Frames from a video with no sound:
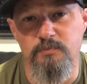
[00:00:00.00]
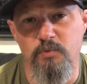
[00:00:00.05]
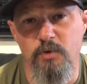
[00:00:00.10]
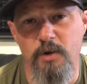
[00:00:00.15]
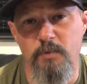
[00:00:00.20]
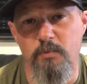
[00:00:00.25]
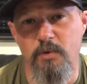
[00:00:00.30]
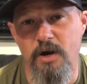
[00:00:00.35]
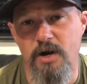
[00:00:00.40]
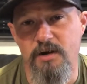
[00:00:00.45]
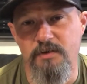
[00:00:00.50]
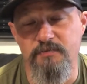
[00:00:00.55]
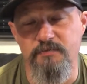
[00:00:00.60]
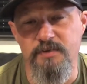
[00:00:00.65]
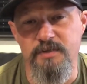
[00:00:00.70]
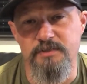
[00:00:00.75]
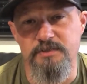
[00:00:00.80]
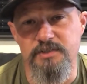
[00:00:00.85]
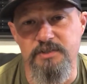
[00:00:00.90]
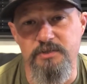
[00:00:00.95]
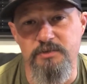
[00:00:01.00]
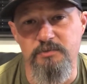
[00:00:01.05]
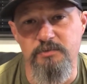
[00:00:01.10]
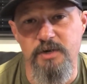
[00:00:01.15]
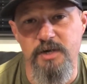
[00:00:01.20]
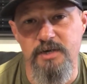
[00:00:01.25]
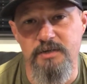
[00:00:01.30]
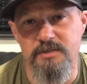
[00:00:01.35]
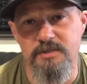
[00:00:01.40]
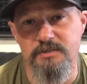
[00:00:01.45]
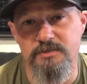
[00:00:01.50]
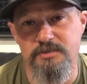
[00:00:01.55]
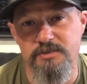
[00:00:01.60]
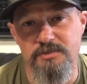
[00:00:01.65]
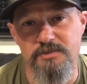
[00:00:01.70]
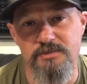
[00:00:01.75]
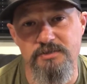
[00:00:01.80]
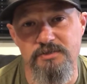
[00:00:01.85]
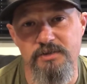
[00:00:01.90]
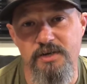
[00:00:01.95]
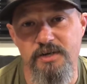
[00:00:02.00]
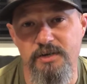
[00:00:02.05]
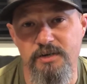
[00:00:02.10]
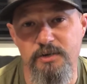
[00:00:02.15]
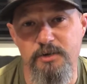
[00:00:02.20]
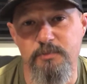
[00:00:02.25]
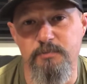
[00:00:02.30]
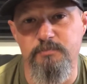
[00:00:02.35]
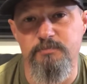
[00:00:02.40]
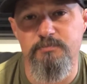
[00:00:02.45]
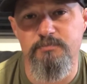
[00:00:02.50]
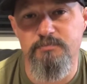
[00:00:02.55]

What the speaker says: web wire fencing around it just to try to help